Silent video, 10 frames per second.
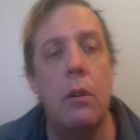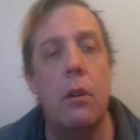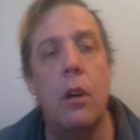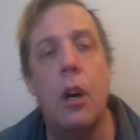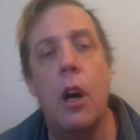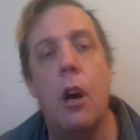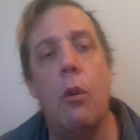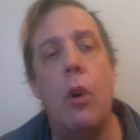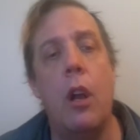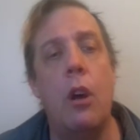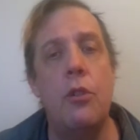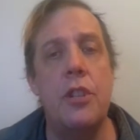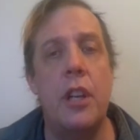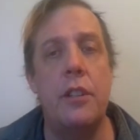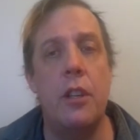Uh, what
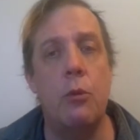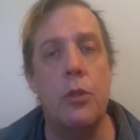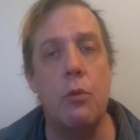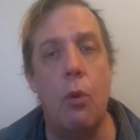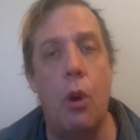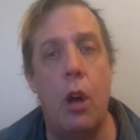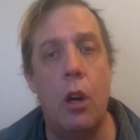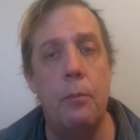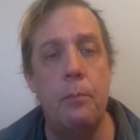OJ did was wrong.